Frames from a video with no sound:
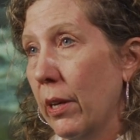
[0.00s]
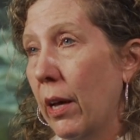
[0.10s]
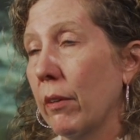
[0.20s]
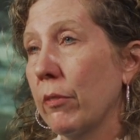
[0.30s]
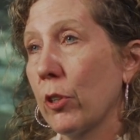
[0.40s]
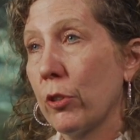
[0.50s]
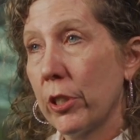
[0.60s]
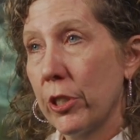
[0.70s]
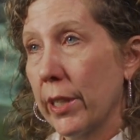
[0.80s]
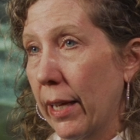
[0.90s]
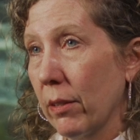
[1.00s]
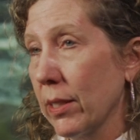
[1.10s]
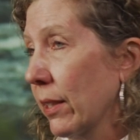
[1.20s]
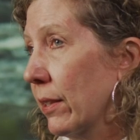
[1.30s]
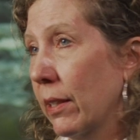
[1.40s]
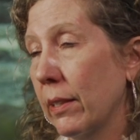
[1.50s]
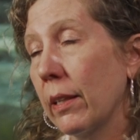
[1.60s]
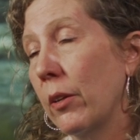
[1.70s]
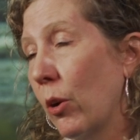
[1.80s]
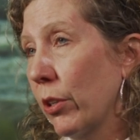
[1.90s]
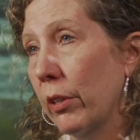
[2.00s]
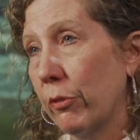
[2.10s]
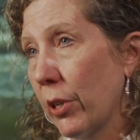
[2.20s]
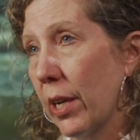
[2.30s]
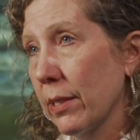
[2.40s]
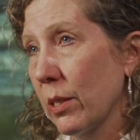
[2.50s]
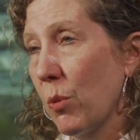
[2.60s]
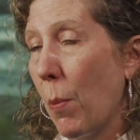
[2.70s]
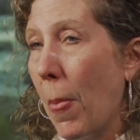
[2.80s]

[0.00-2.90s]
of Christian counseling that did no good for us.